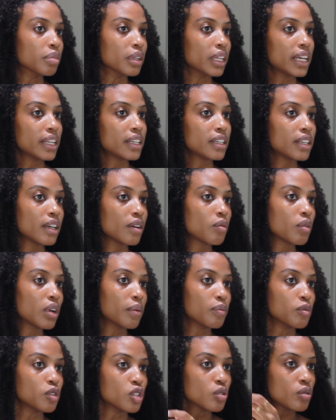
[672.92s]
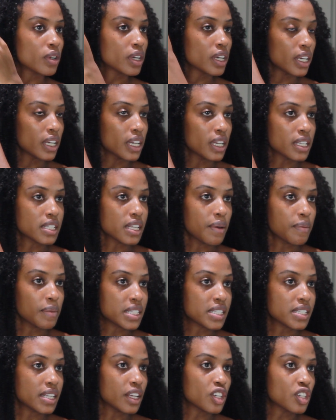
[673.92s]
blend it, what I'm doing is I'm
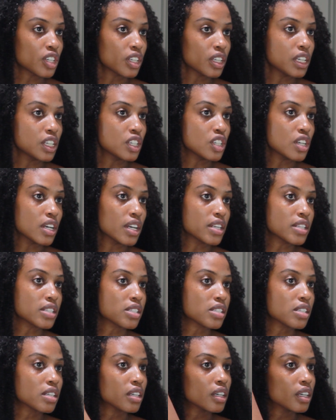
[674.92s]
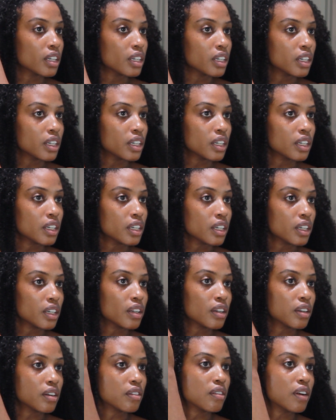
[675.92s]
essentially just
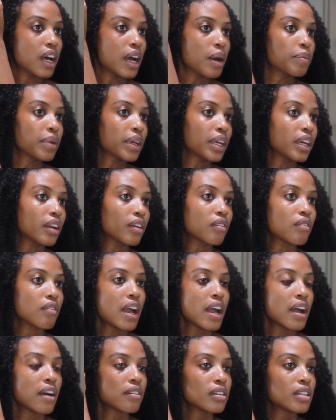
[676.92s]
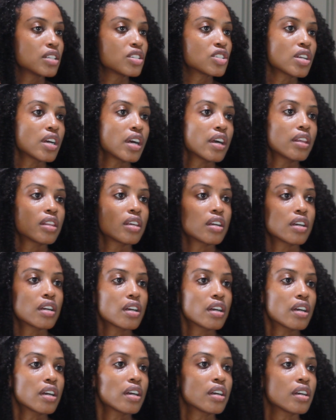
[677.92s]
wrapping it around each
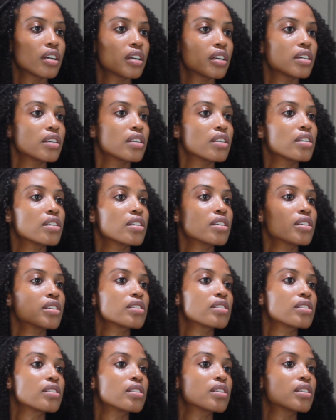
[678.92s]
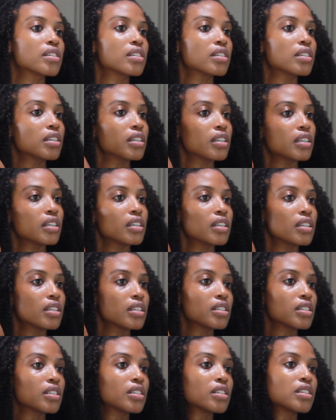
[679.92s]
other,
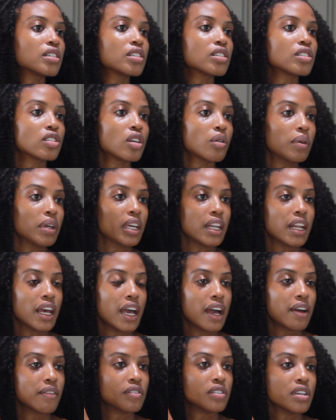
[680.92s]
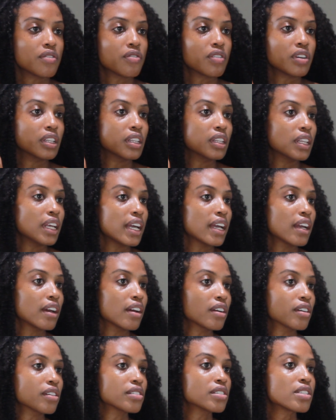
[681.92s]
so we can have different
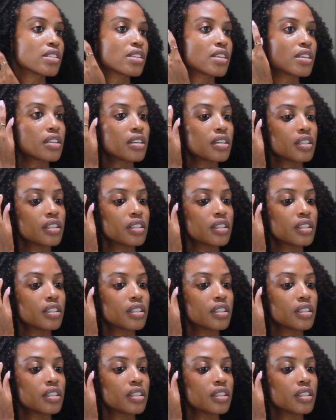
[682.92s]
layers.